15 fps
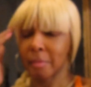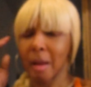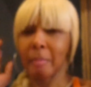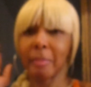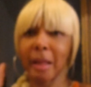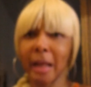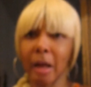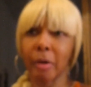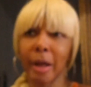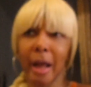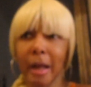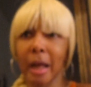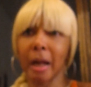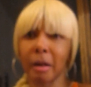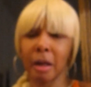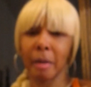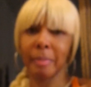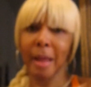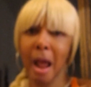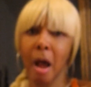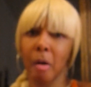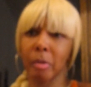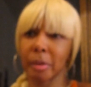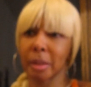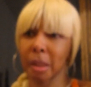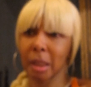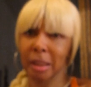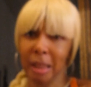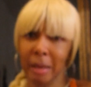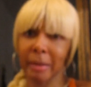But I'm like, okay, I got a couple of hours
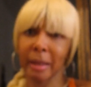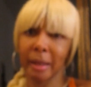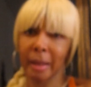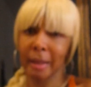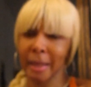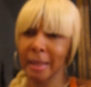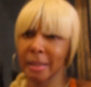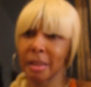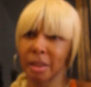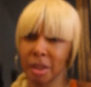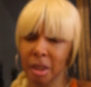because I it's